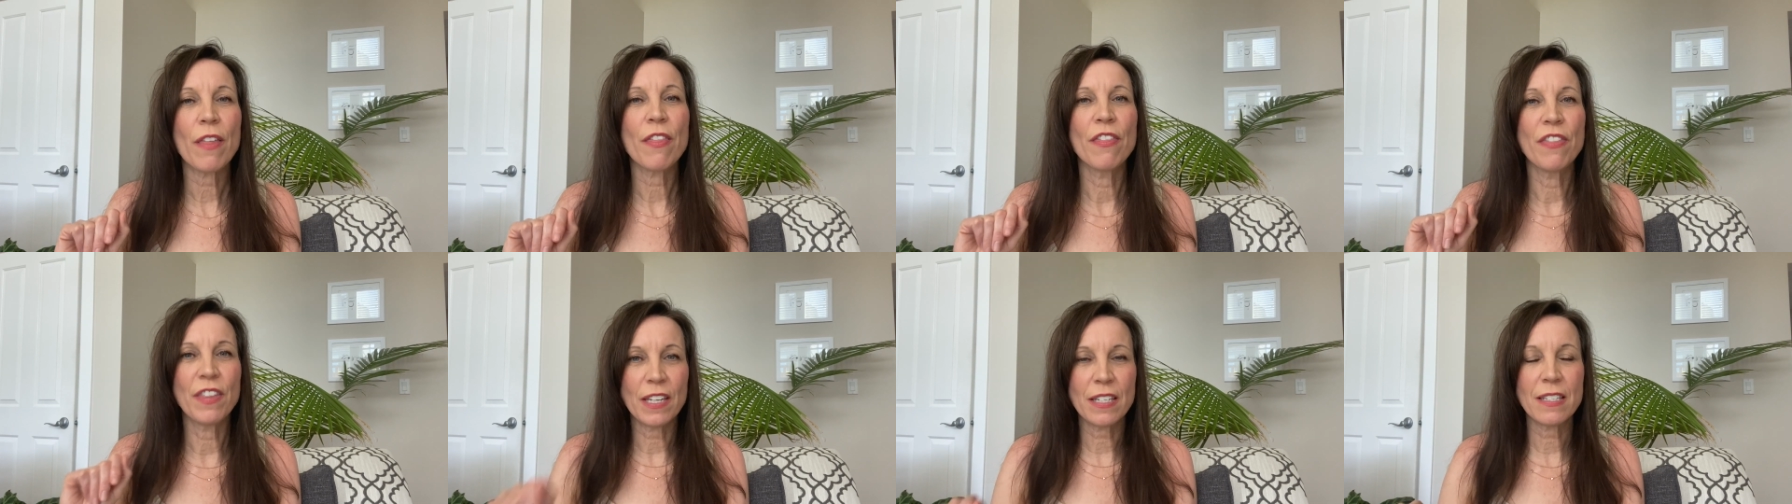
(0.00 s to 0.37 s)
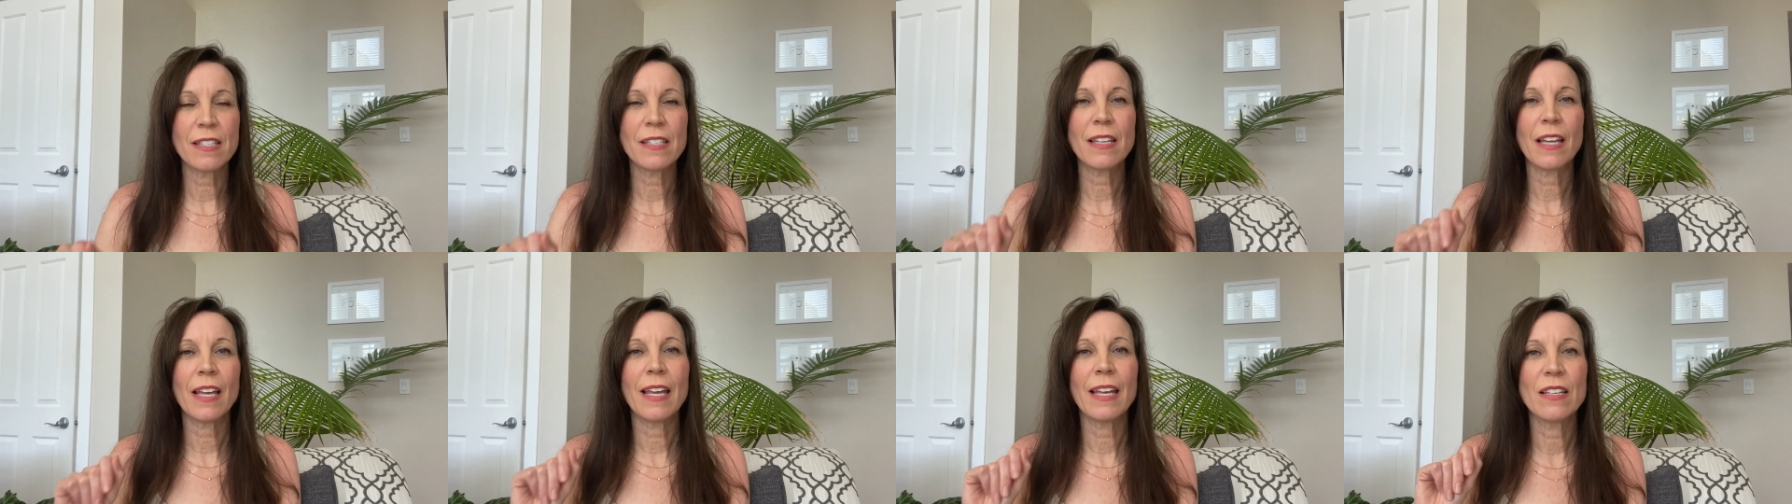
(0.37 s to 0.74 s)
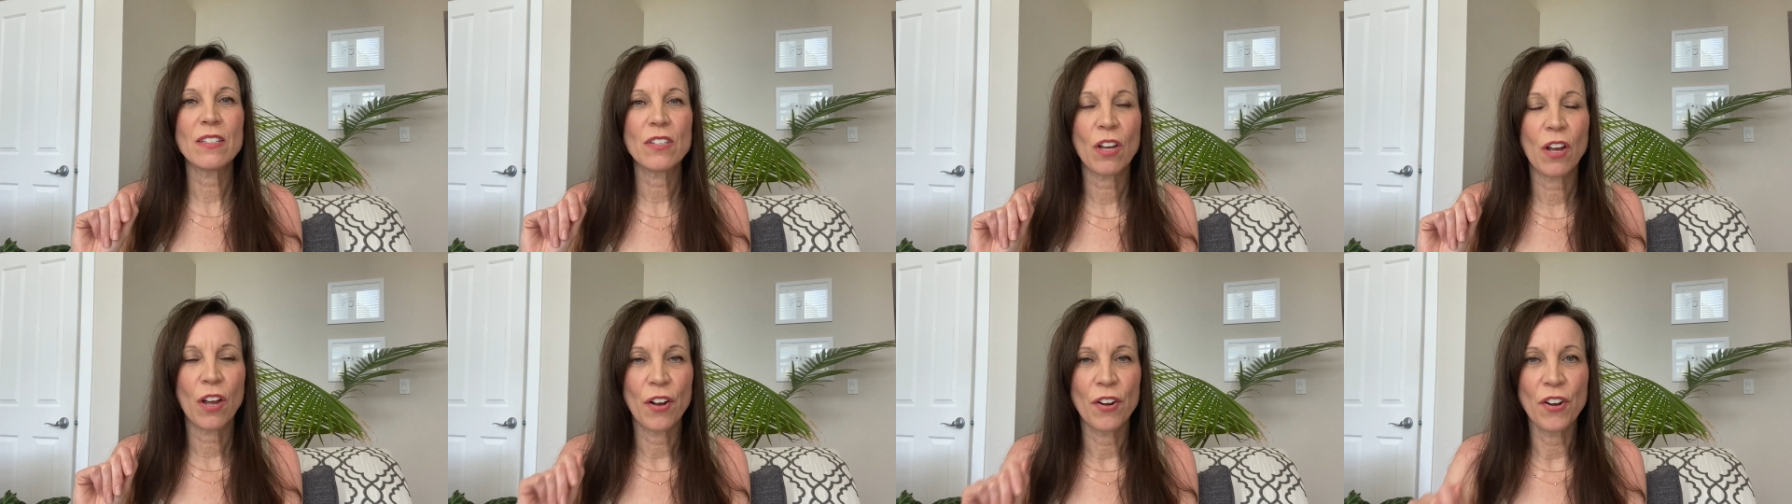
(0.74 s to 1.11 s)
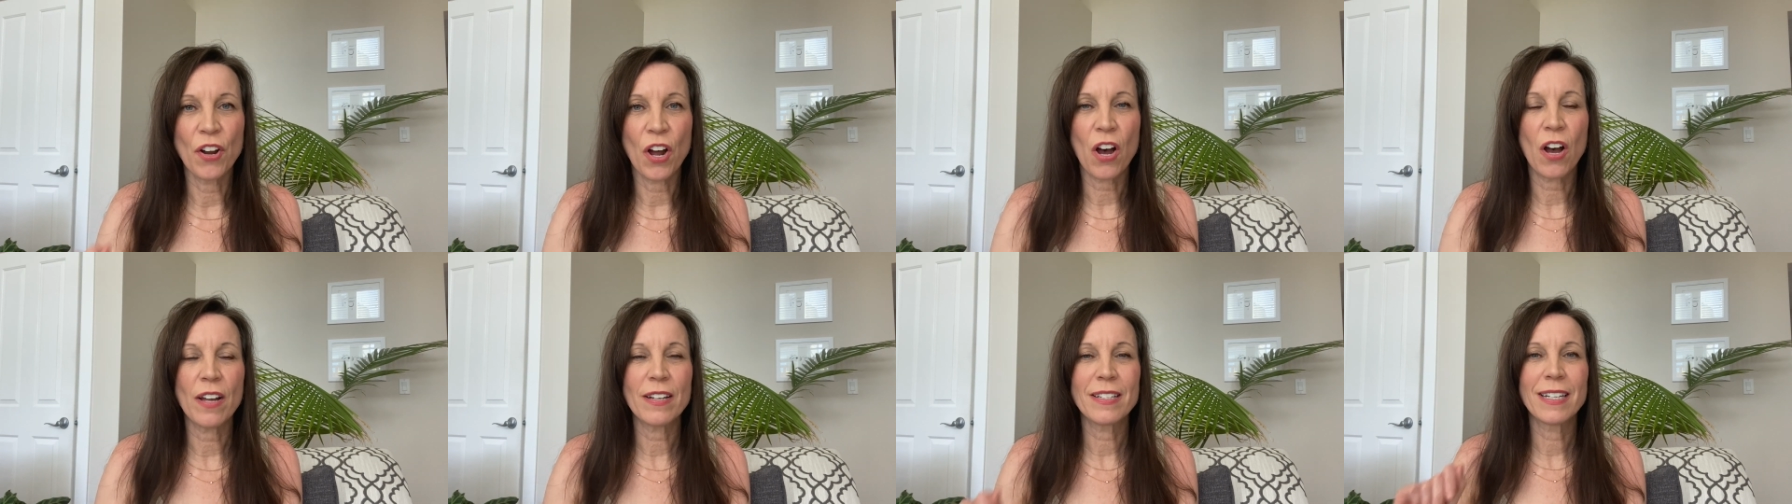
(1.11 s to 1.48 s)
this is
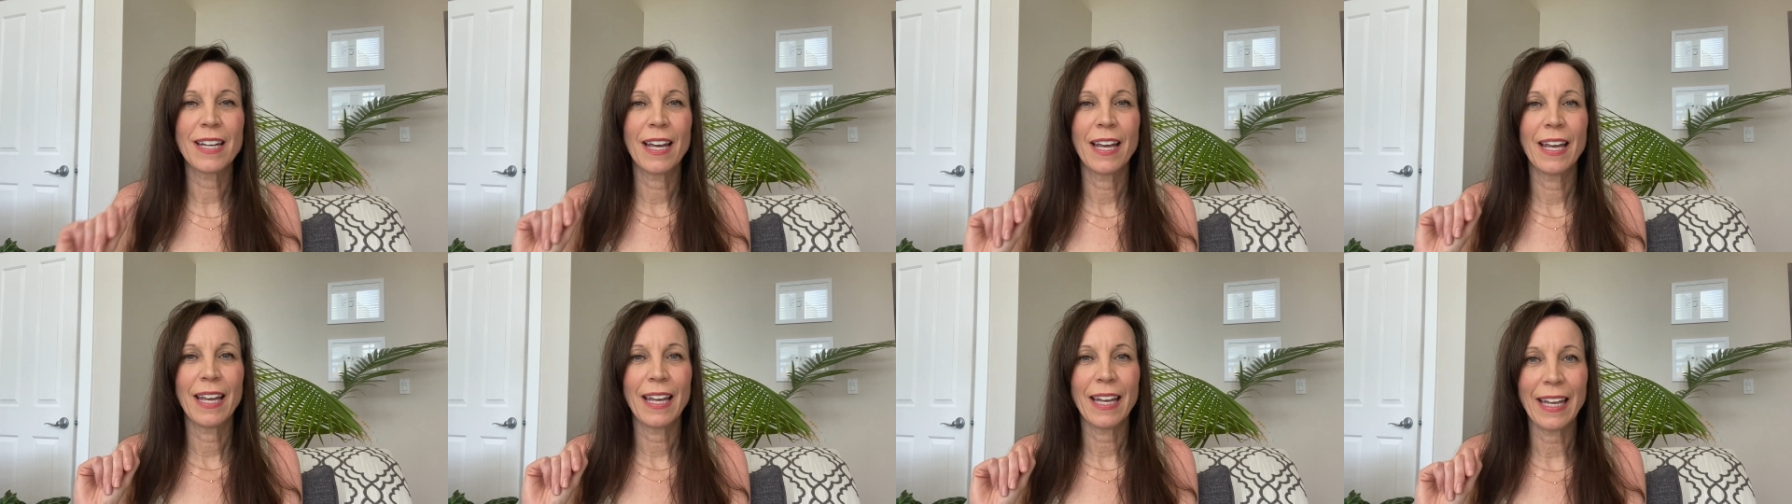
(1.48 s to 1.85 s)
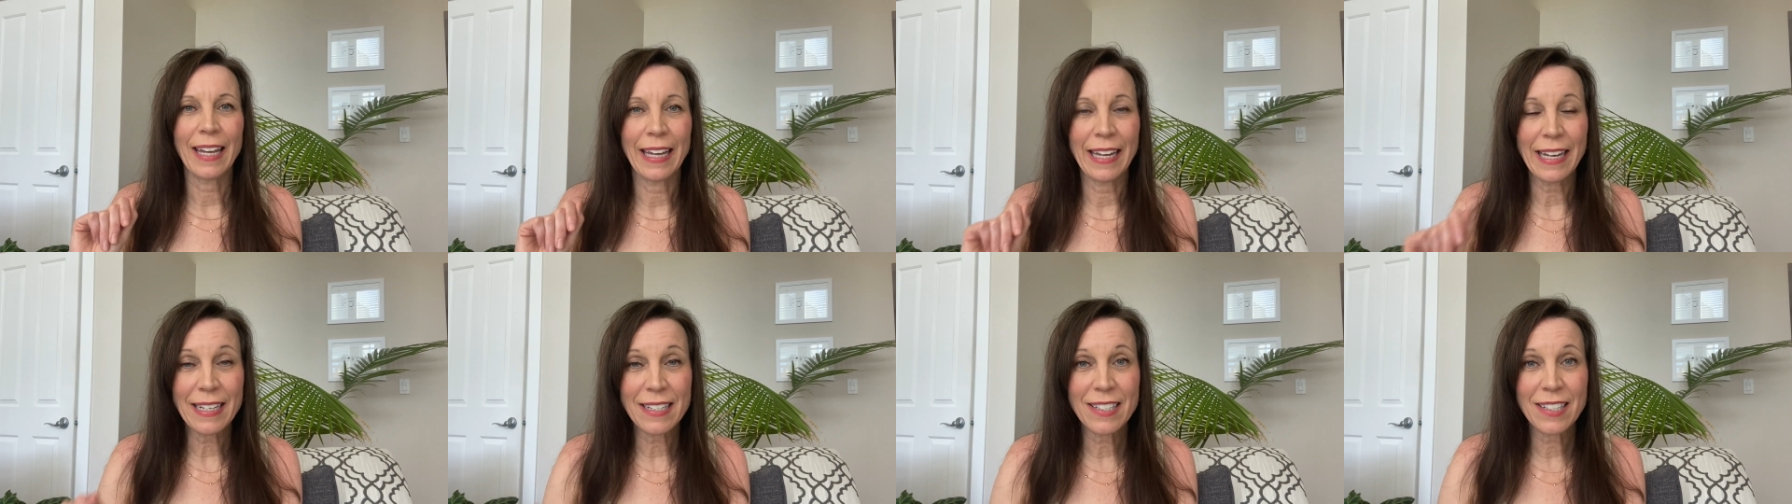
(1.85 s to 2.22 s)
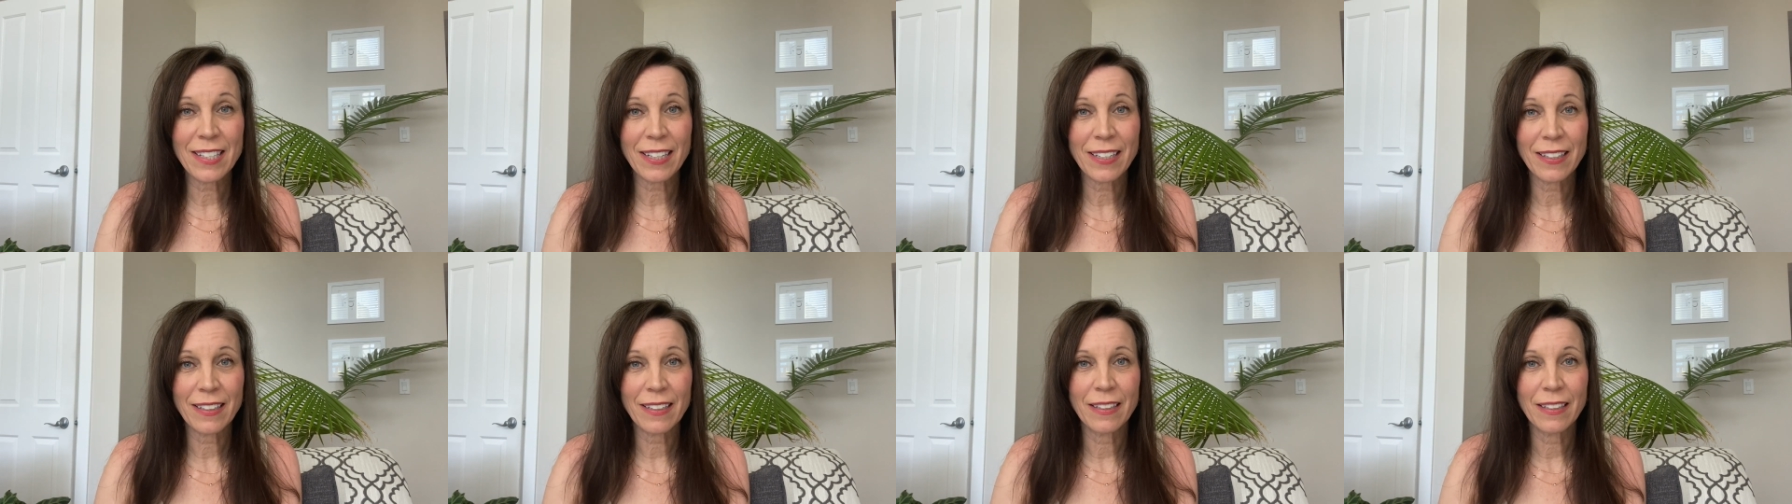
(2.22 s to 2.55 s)
not it.